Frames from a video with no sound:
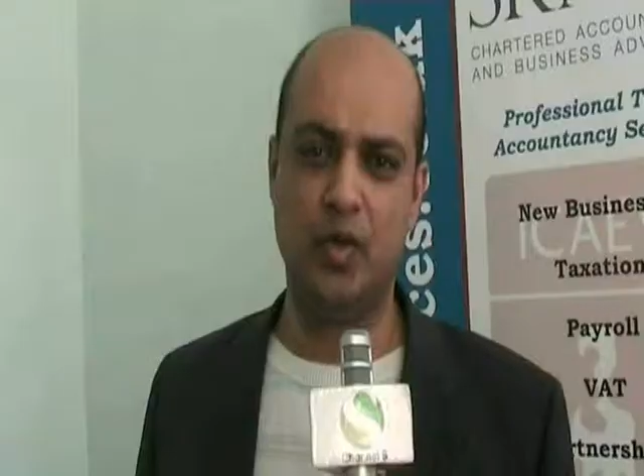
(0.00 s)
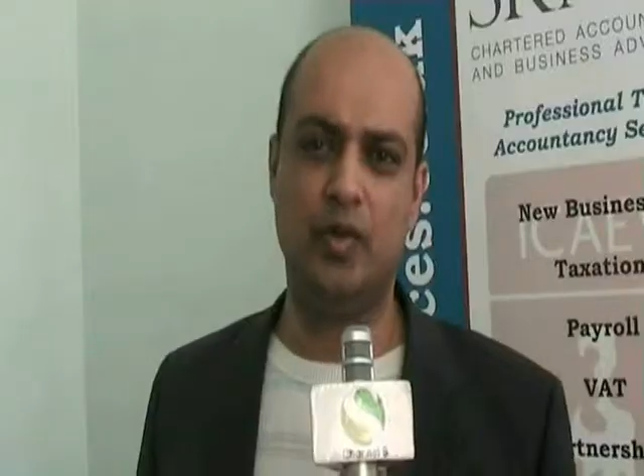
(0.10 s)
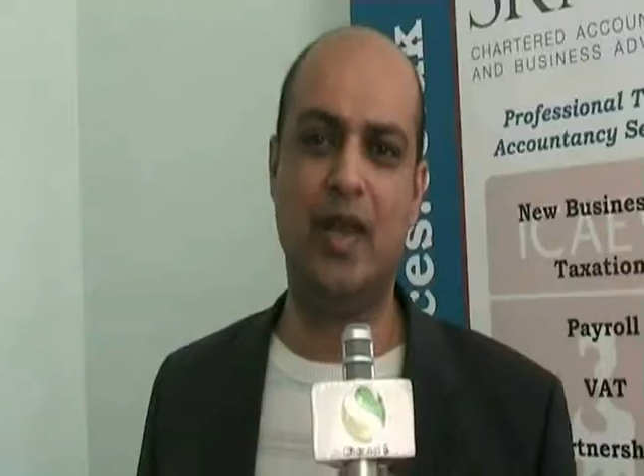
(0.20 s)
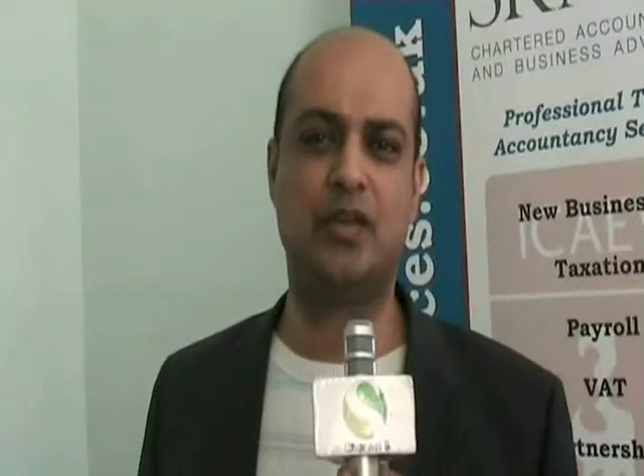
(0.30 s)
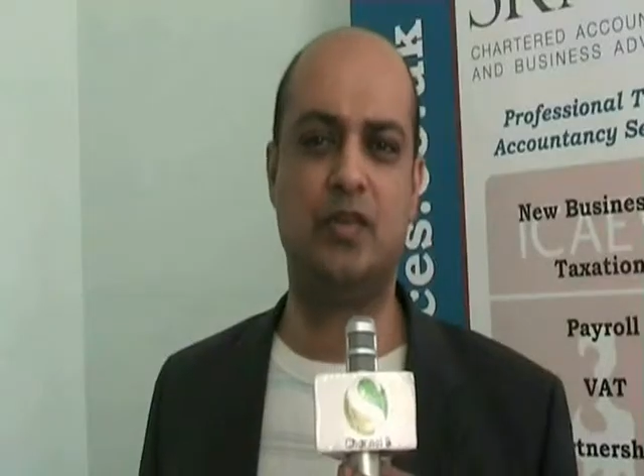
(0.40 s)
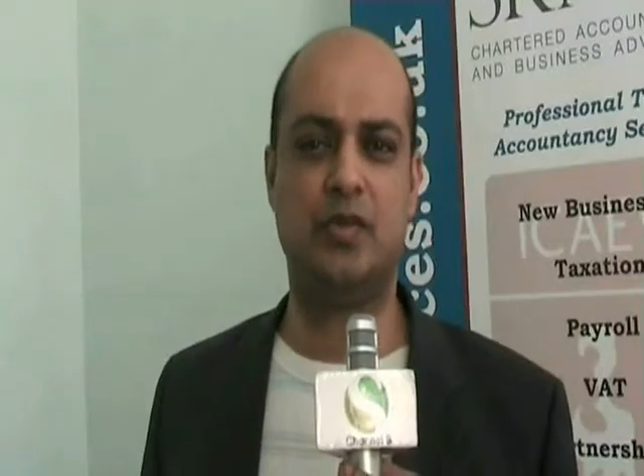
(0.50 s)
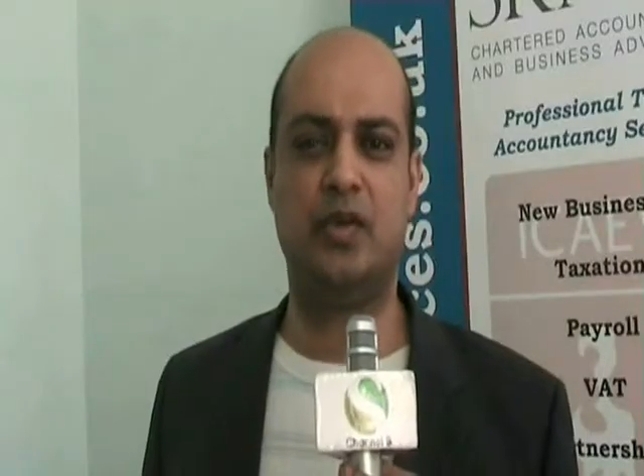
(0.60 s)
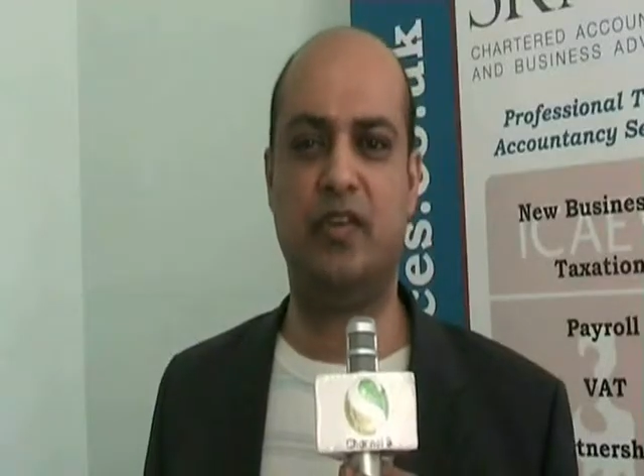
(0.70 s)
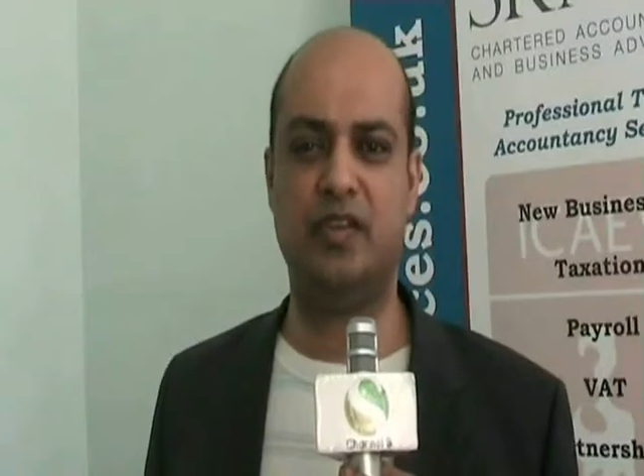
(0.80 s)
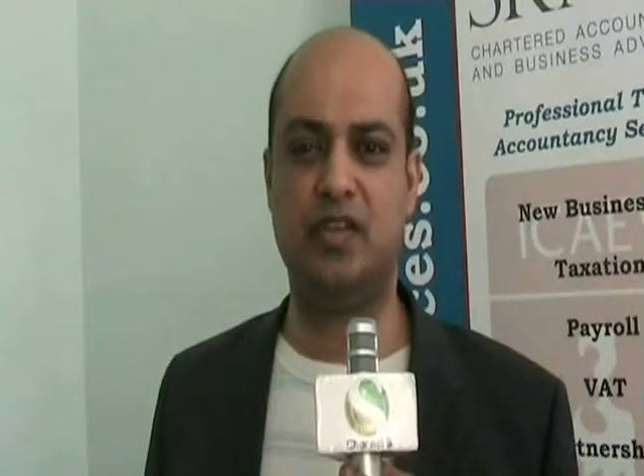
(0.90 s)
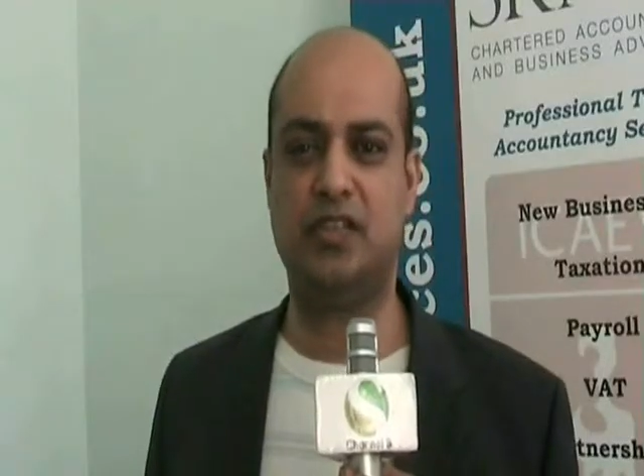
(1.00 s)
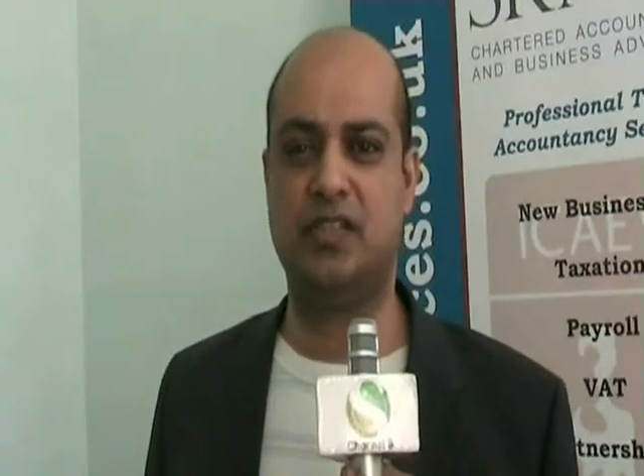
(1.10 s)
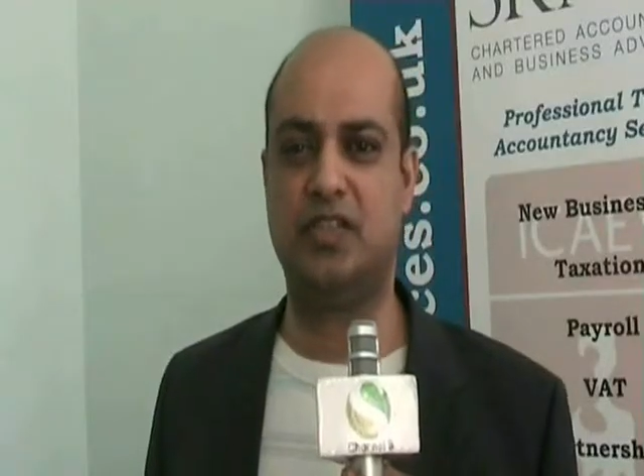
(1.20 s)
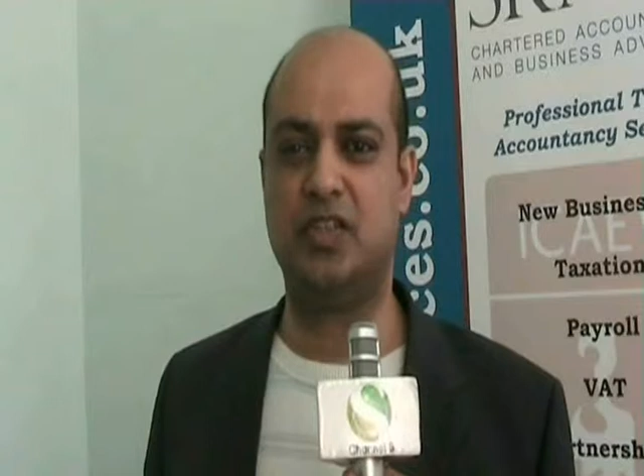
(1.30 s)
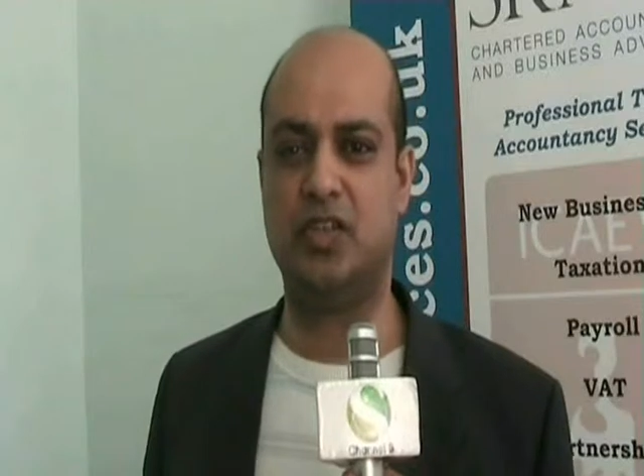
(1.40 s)
We'd like to see one of our
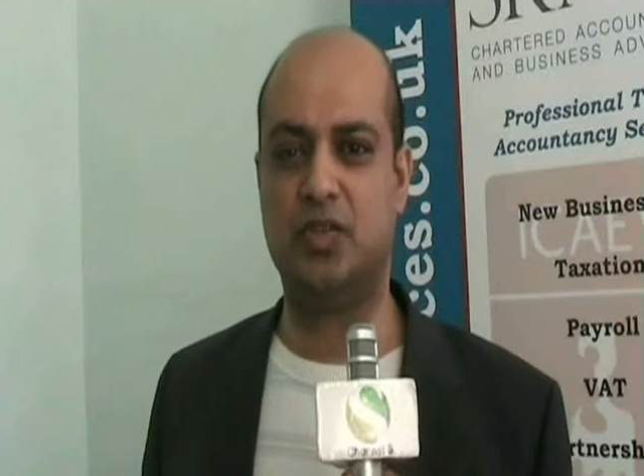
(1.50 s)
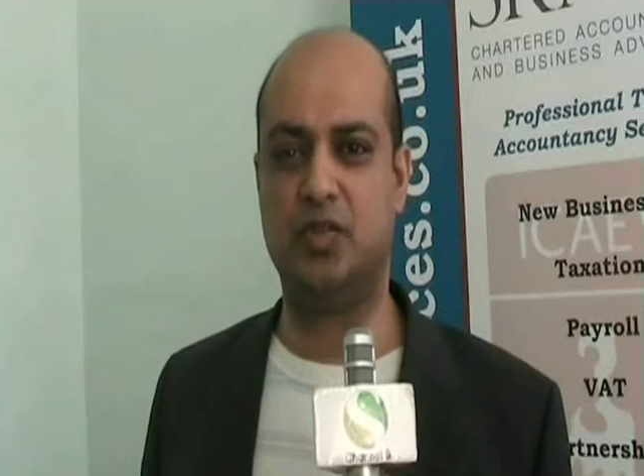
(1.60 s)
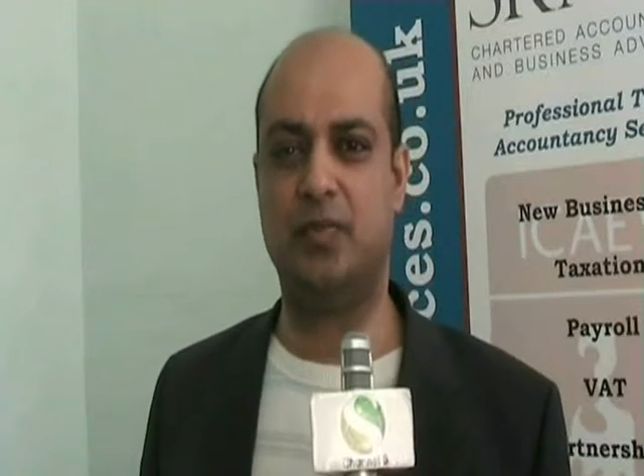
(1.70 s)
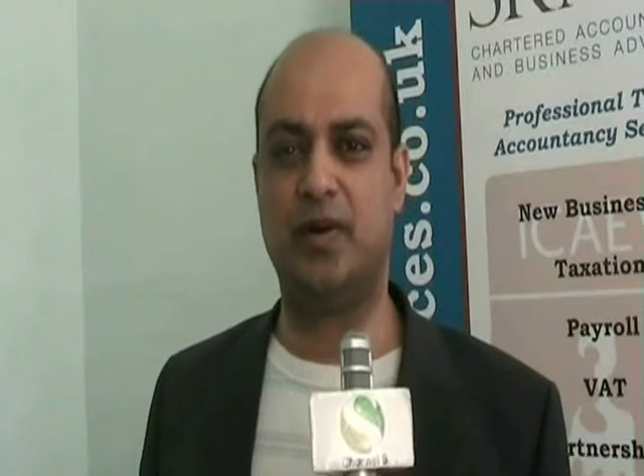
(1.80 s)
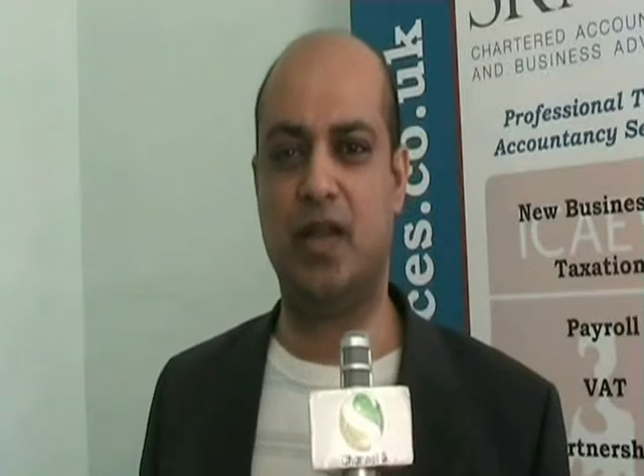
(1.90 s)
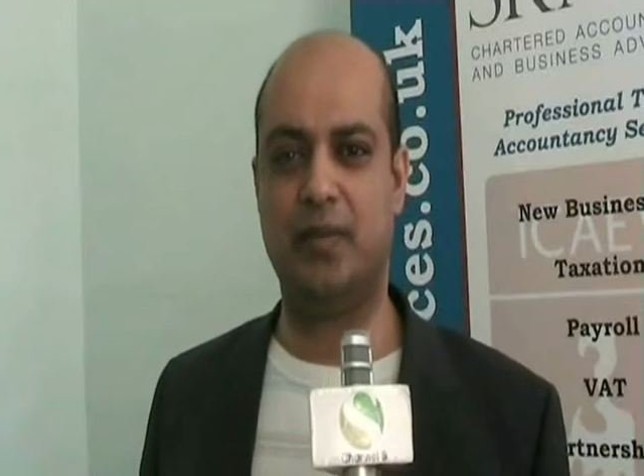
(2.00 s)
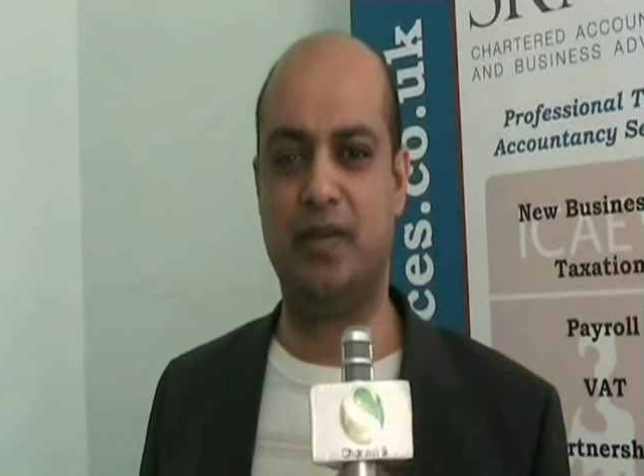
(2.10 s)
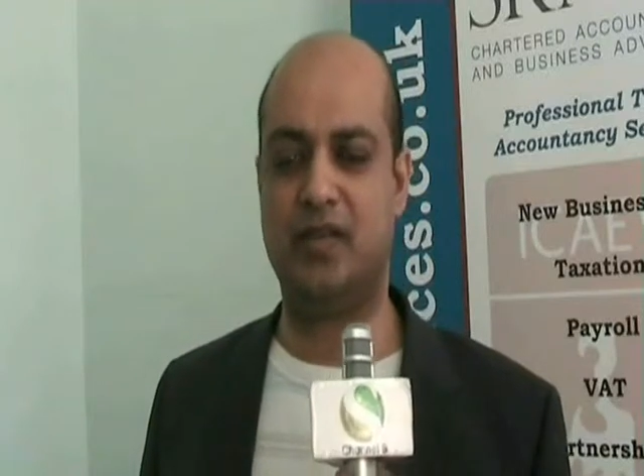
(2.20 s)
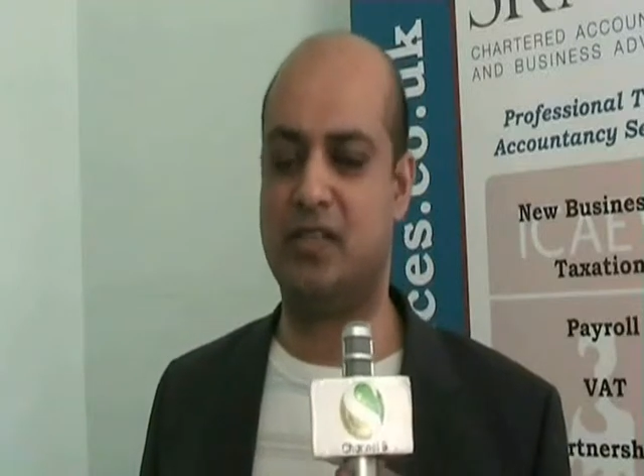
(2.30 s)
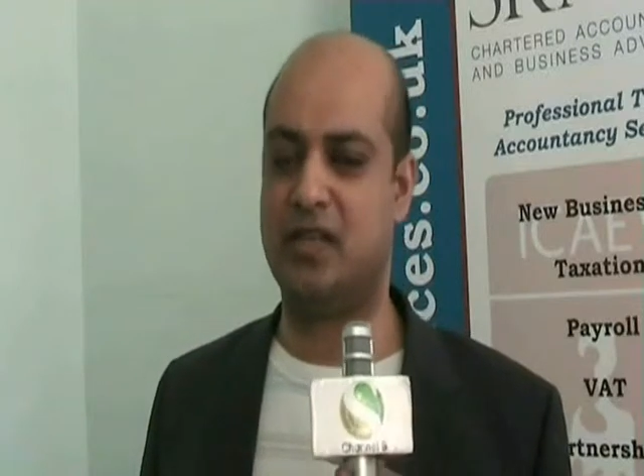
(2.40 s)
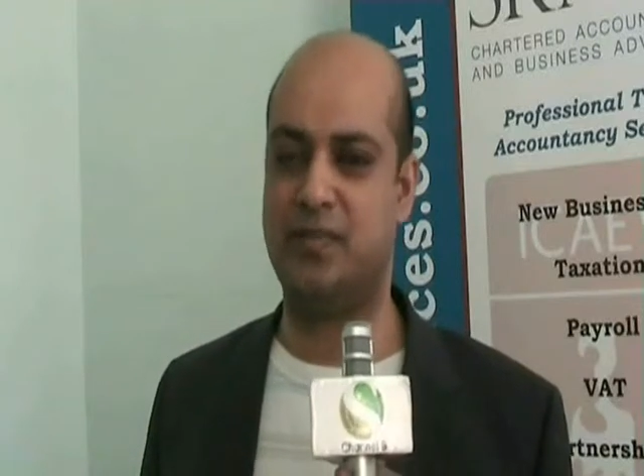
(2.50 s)
youngsters actually going to the parliament,